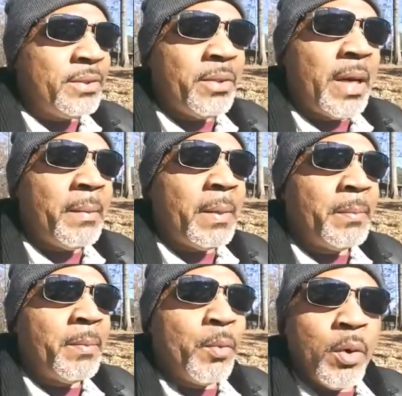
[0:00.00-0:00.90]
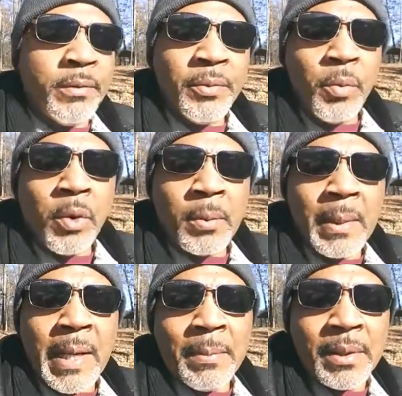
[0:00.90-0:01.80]
You know, I'm a more of a
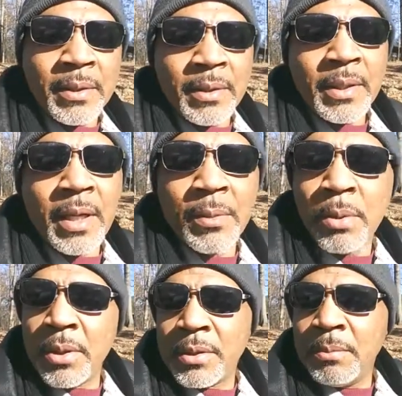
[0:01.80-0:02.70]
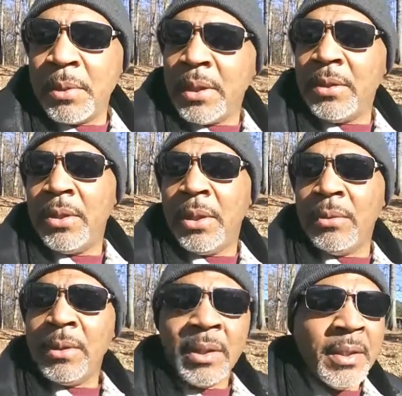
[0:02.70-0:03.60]
warm climate kind of person, but you
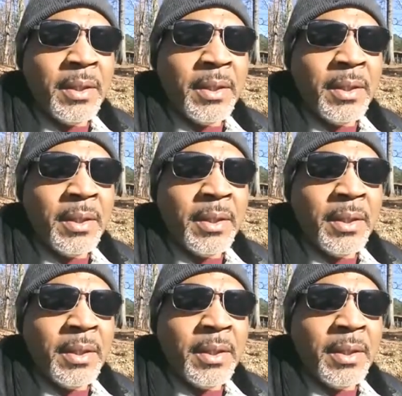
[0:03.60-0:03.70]
know,